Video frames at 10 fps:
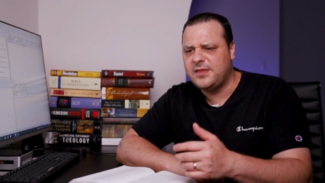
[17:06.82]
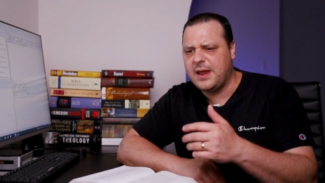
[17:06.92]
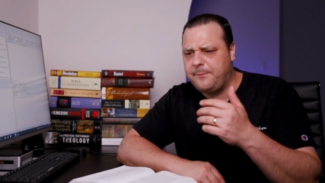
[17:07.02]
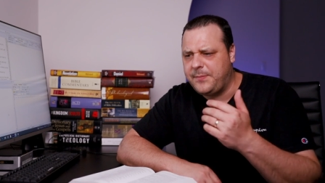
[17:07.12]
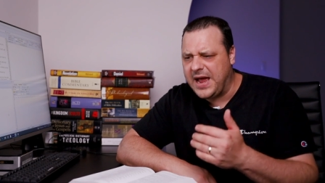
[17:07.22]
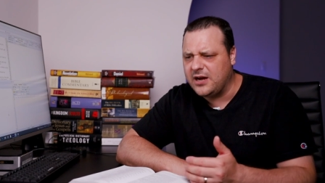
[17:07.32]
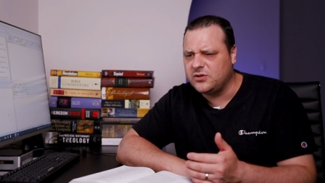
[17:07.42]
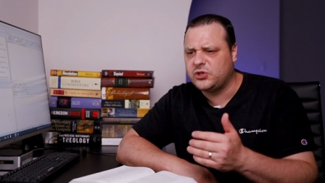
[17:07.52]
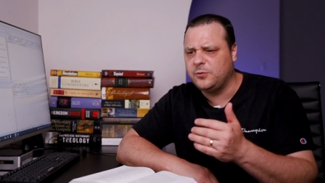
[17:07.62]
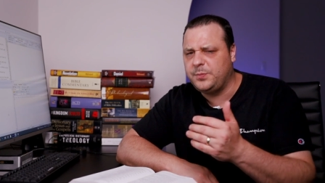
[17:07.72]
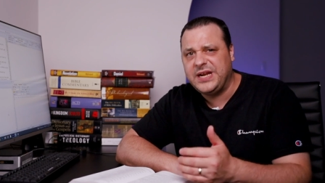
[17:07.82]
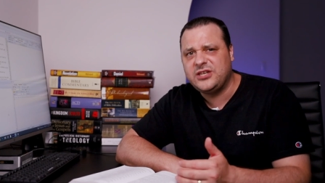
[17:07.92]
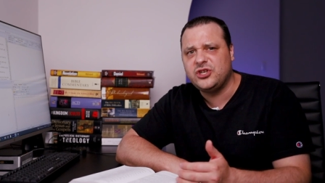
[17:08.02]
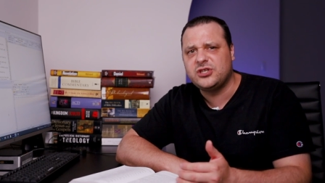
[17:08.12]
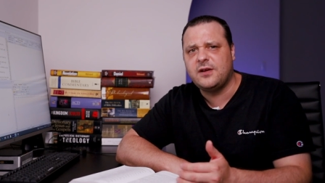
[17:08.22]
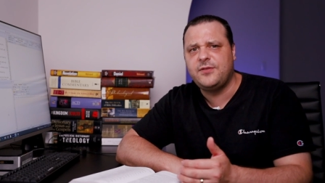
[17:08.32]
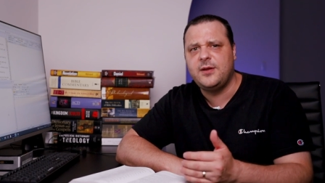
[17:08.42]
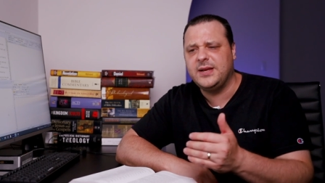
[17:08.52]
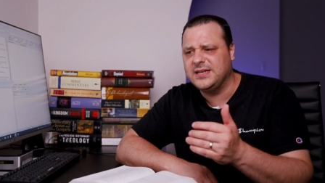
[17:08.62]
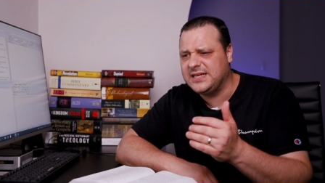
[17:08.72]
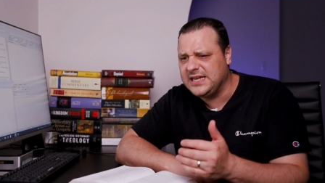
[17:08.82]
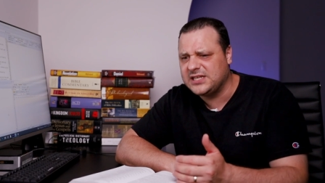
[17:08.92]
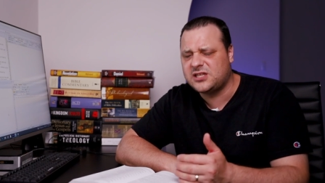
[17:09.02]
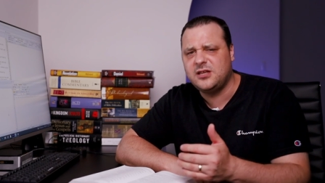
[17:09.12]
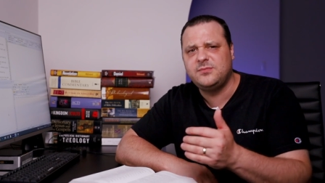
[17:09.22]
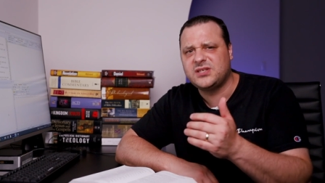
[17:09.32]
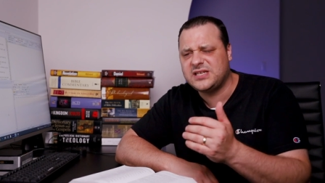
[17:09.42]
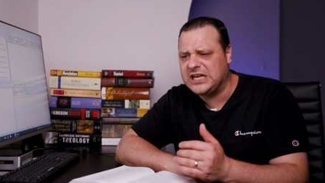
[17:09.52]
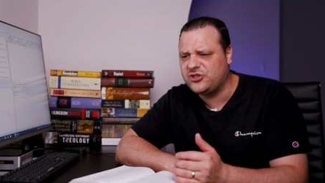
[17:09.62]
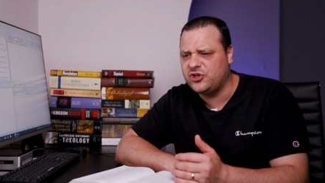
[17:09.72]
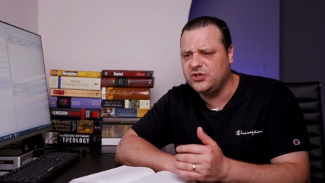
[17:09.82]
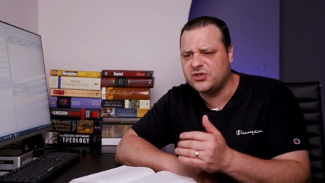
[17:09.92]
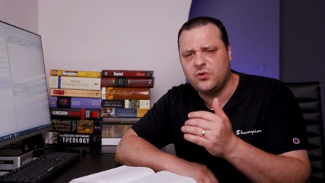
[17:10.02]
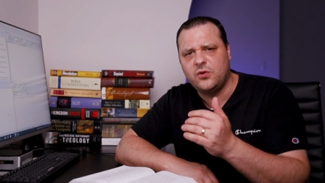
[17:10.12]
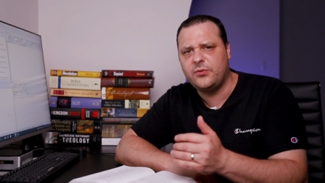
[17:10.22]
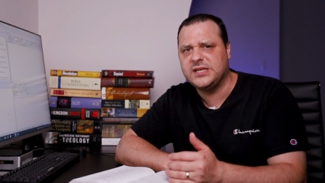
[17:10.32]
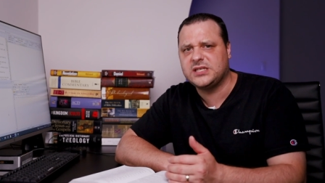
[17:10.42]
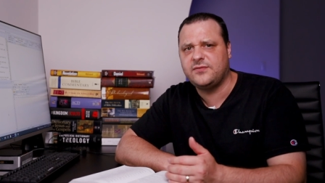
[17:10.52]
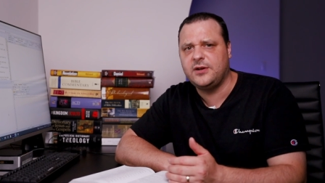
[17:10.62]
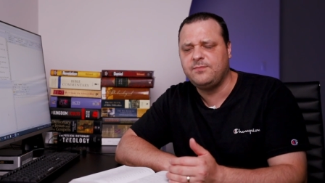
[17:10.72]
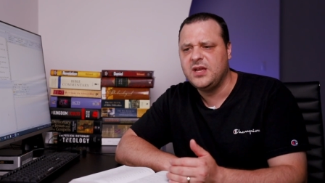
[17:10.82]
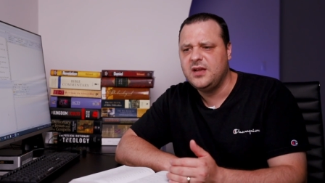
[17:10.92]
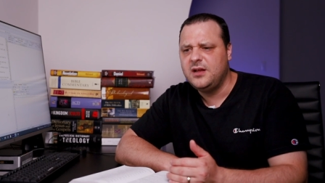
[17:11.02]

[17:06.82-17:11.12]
they bow to pictures of them and kiss them, statues, and all the rest of it.